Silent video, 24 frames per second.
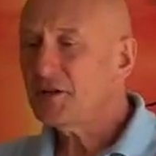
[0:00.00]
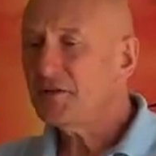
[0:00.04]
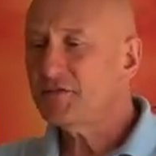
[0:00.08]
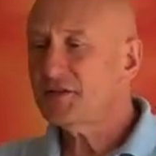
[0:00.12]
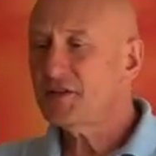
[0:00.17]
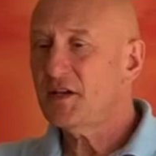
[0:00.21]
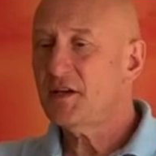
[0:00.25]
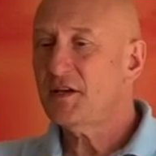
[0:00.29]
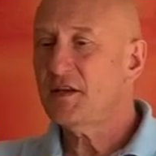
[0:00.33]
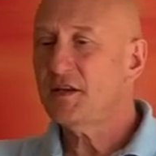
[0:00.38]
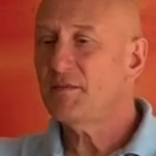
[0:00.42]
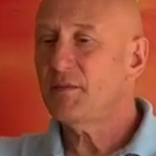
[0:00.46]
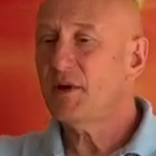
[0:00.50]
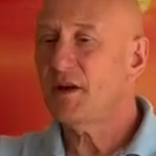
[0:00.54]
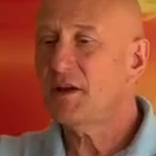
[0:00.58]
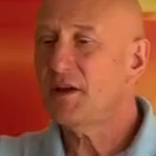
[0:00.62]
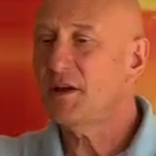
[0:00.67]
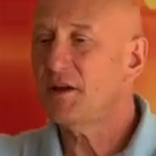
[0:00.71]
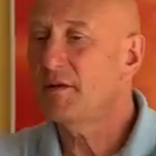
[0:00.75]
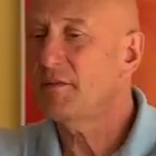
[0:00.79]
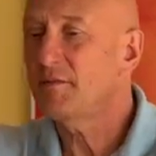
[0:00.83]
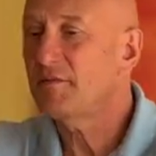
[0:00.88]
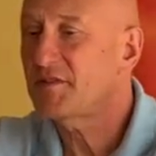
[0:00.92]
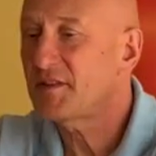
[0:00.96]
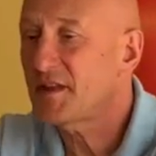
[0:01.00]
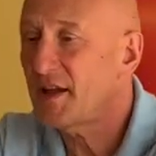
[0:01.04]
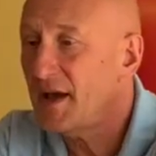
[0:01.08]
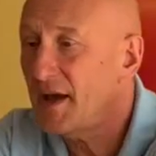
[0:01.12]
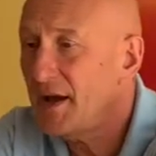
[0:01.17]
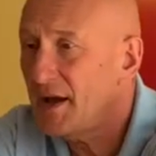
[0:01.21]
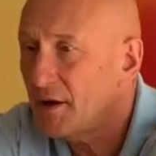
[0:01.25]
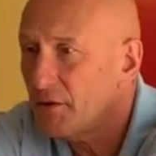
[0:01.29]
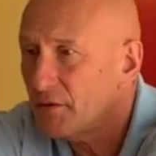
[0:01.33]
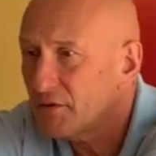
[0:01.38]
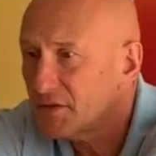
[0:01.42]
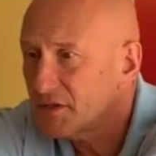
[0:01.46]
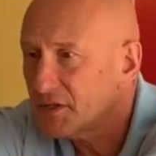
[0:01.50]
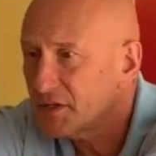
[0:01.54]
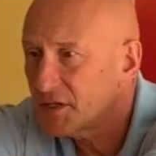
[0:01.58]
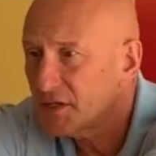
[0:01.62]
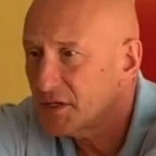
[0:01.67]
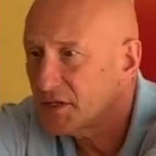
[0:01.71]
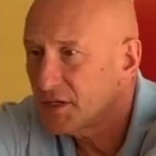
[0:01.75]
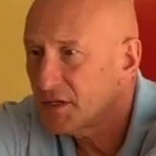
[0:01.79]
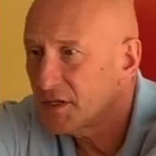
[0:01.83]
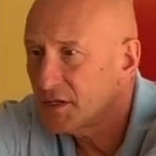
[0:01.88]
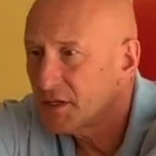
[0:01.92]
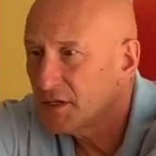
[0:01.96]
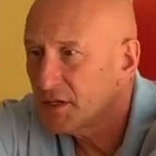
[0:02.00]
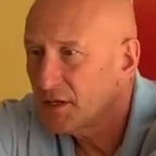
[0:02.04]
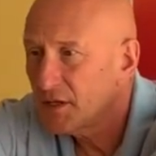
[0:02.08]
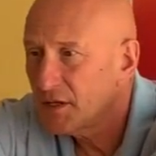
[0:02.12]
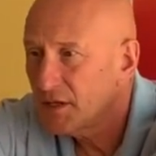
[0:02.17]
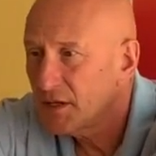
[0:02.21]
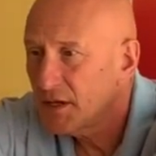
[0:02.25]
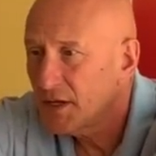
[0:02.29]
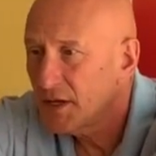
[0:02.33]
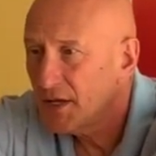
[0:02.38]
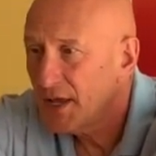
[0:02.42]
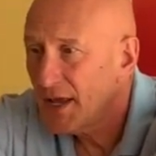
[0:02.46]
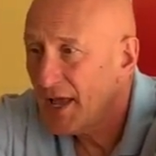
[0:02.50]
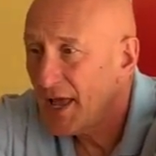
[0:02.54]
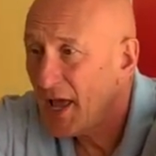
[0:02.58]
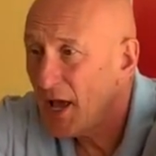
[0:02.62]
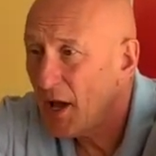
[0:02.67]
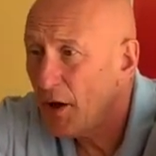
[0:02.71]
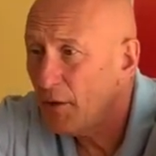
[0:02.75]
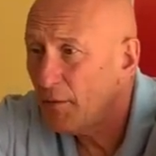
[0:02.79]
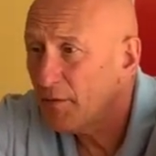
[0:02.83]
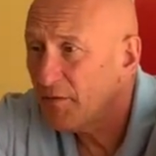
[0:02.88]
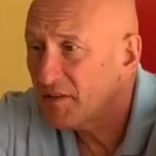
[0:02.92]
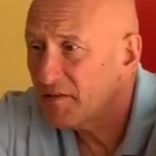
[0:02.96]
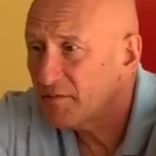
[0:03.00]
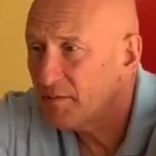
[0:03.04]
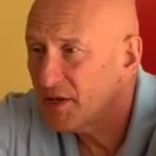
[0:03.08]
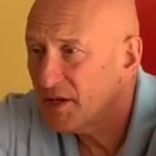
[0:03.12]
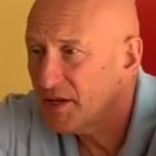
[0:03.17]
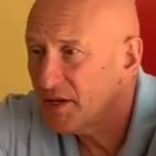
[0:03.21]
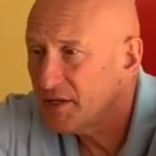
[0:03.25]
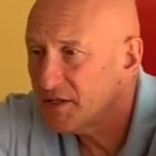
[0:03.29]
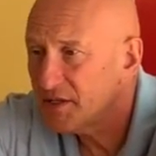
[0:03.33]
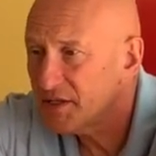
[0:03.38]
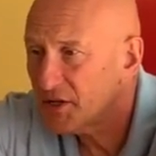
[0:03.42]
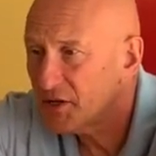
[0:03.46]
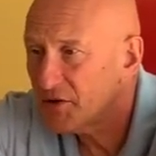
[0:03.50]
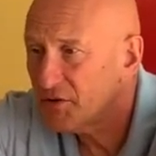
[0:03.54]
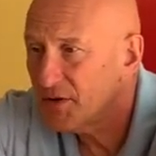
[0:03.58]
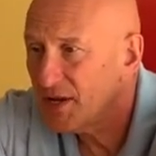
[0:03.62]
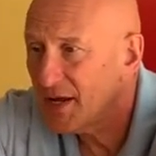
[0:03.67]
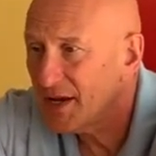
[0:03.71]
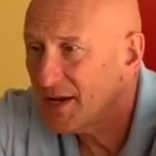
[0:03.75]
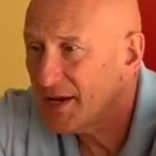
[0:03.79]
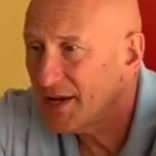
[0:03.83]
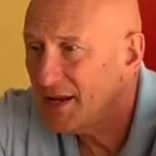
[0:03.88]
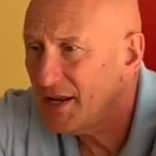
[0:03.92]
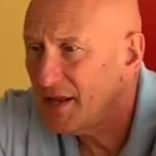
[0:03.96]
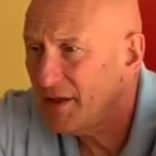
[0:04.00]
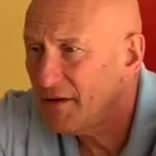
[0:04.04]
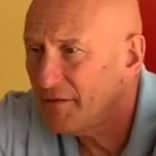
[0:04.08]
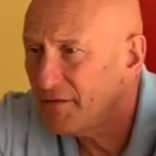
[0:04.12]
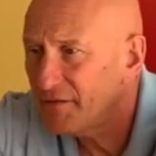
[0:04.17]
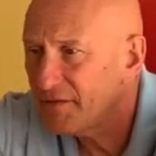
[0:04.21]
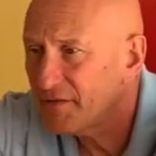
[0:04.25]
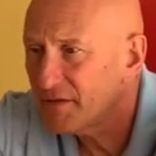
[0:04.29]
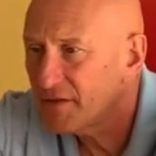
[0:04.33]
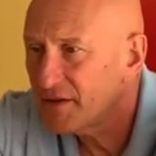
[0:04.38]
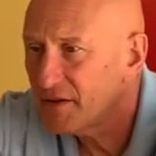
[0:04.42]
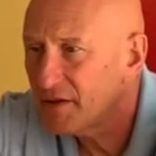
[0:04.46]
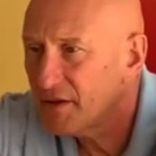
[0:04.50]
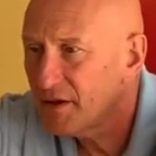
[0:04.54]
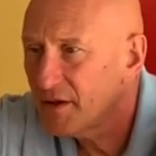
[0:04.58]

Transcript: of turning my arms out helps me to create lift